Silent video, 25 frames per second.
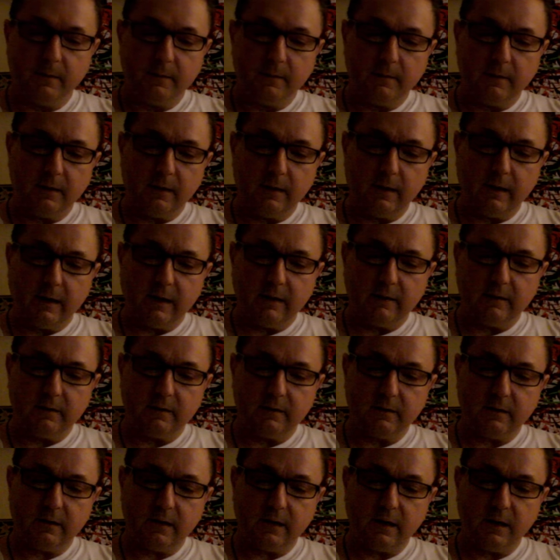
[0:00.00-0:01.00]
The
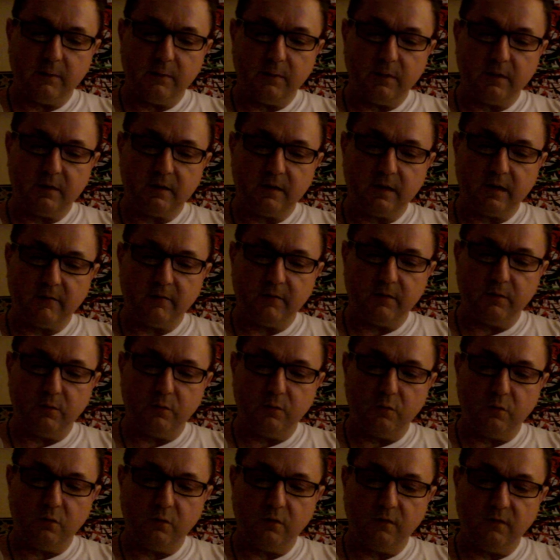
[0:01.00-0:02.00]
landscape
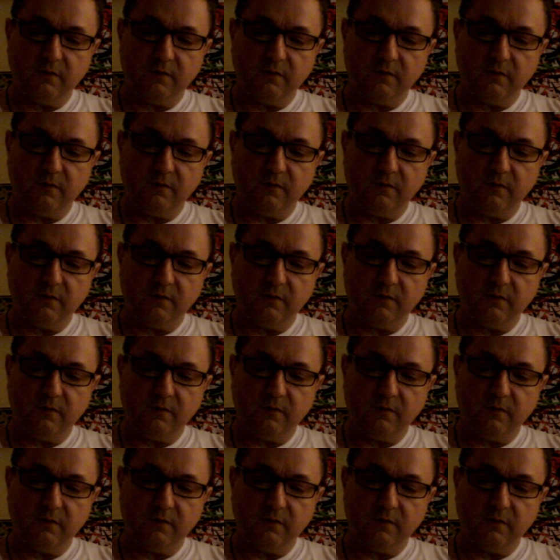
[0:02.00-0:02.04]
Essavadore,